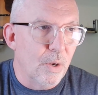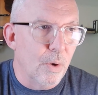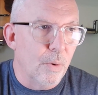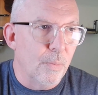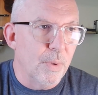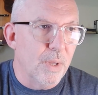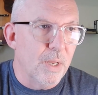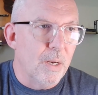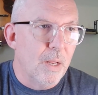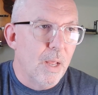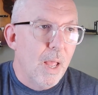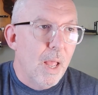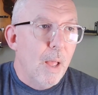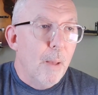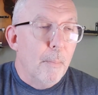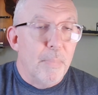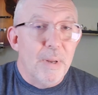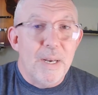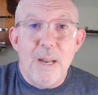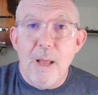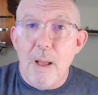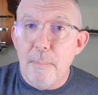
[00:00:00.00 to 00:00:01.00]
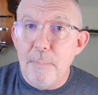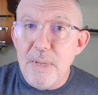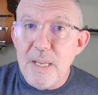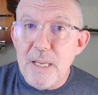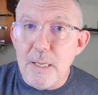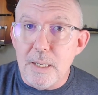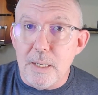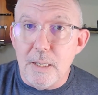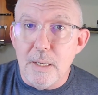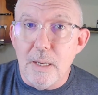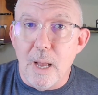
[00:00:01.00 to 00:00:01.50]
but not
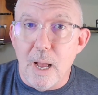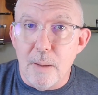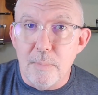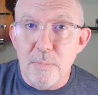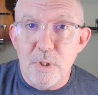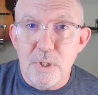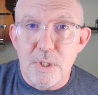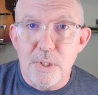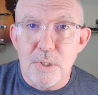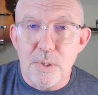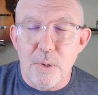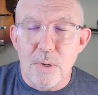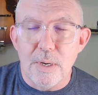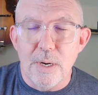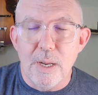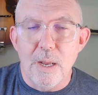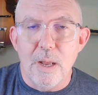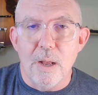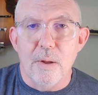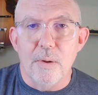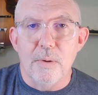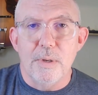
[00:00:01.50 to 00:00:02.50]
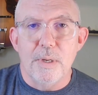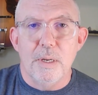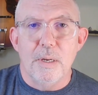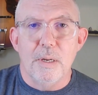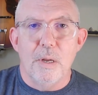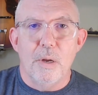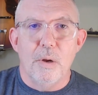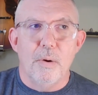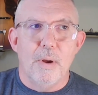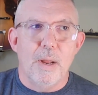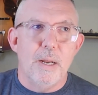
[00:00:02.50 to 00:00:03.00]
me. I'm just starting out,
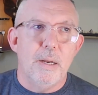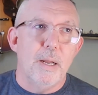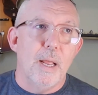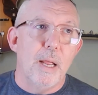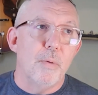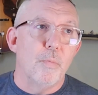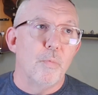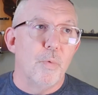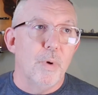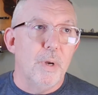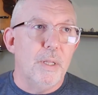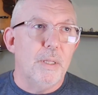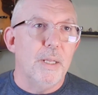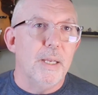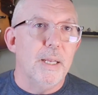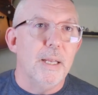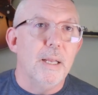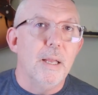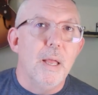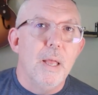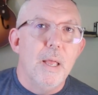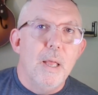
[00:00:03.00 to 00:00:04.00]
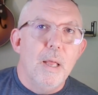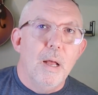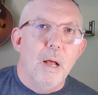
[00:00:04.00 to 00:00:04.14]
and really,